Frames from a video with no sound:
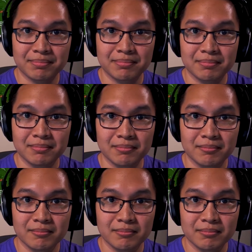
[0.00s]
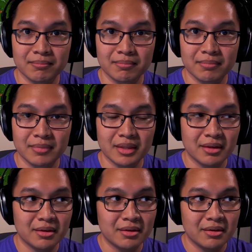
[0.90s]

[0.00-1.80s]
Nobody speaks.